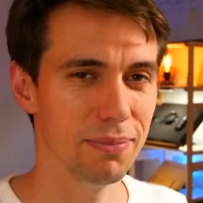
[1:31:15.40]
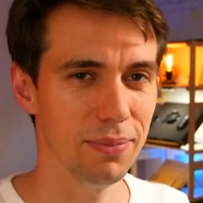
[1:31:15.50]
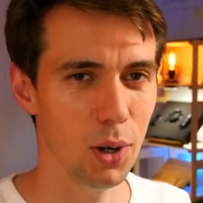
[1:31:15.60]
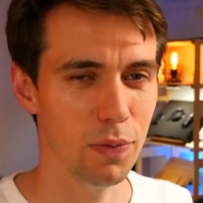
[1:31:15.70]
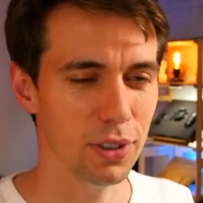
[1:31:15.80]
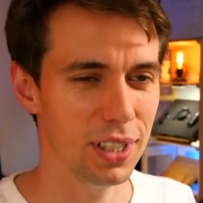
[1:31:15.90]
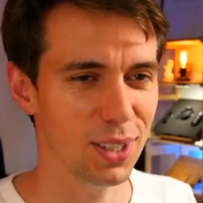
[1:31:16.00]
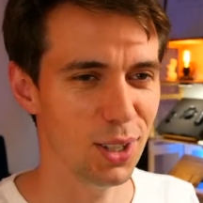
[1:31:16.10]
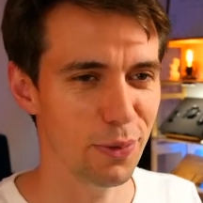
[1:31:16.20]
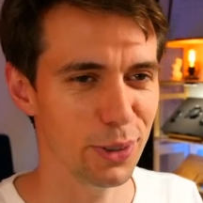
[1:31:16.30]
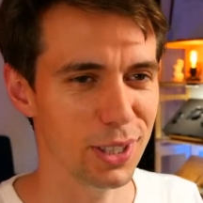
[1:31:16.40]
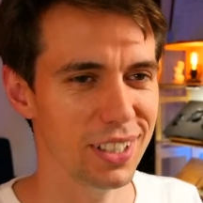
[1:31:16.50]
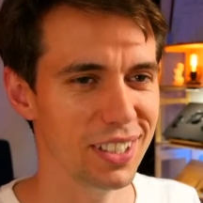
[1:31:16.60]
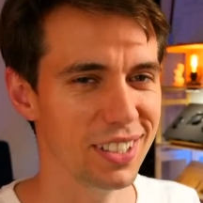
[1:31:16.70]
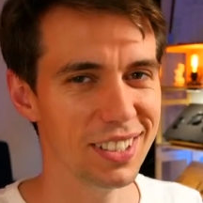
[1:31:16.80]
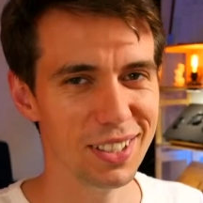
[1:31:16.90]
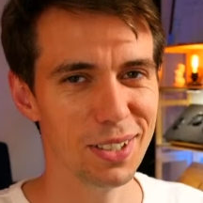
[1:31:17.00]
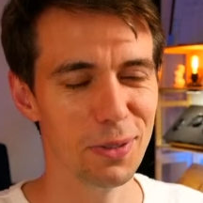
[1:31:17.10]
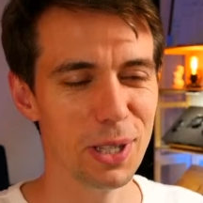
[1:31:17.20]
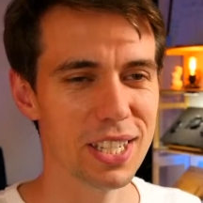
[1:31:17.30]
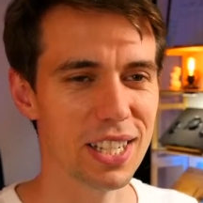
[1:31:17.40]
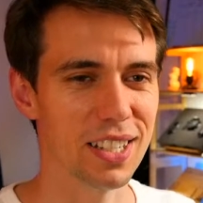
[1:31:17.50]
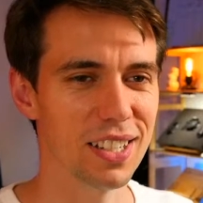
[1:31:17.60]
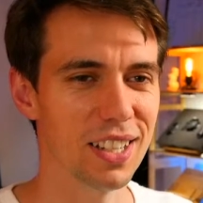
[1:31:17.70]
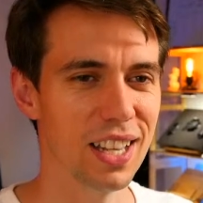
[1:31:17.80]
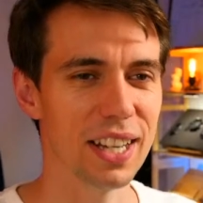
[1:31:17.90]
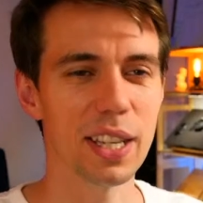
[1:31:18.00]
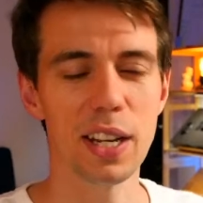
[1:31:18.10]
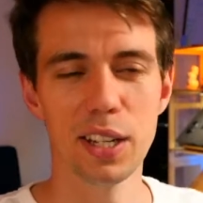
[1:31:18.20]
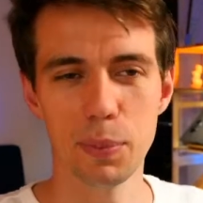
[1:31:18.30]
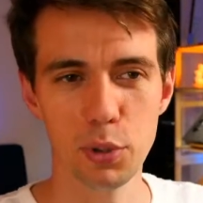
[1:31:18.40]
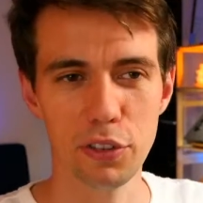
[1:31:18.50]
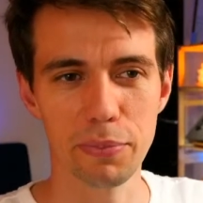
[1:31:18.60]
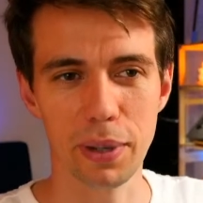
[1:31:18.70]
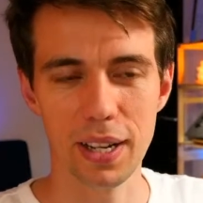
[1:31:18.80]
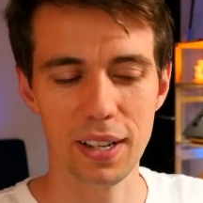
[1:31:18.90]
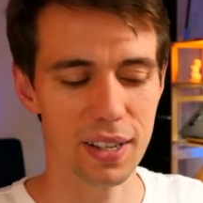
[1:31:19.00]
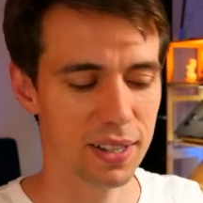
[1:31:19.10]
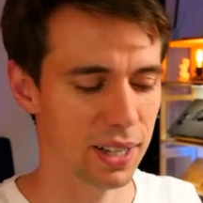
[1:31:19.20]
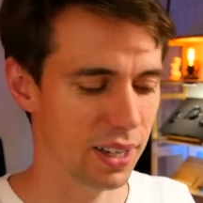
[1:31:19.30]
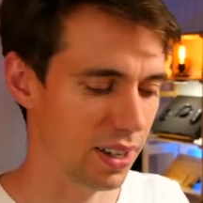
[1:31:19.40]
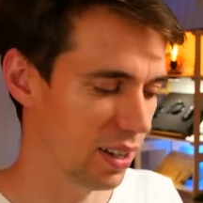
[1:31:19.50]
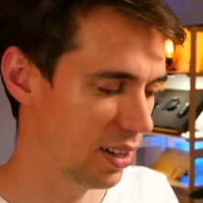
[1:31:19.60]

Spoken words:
Hopefully, we'll see, and get it approved by the